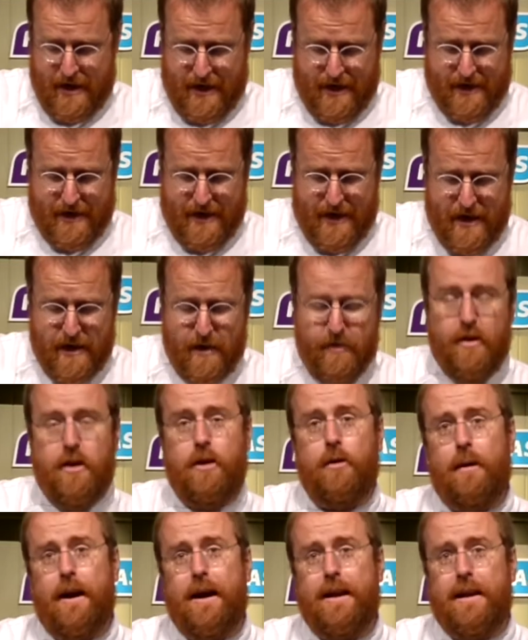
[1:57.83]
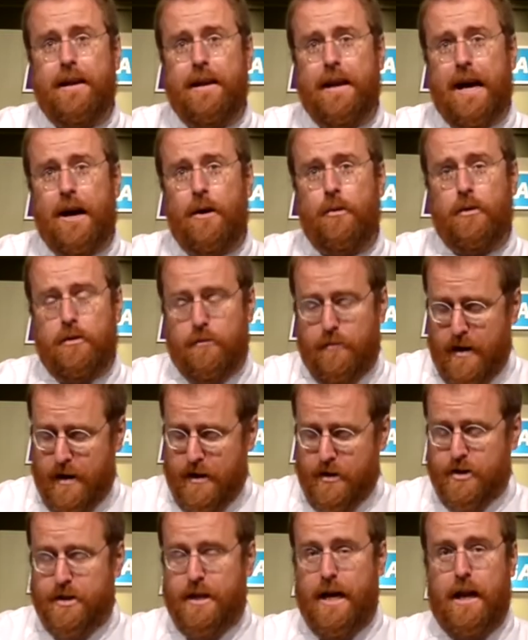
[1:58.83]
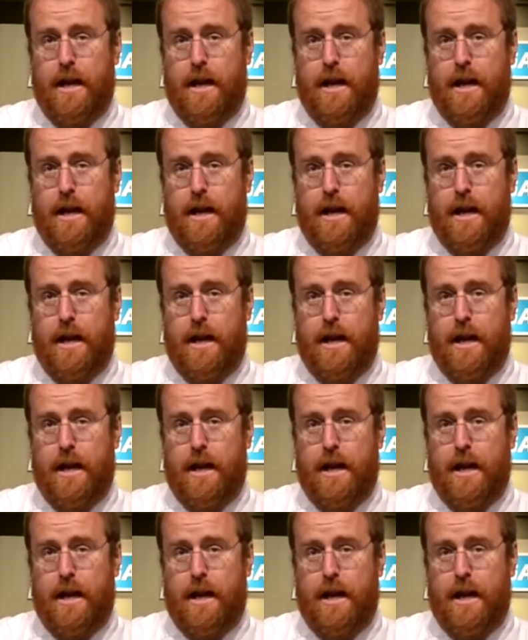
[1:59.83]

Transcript: And anything you add in now will really just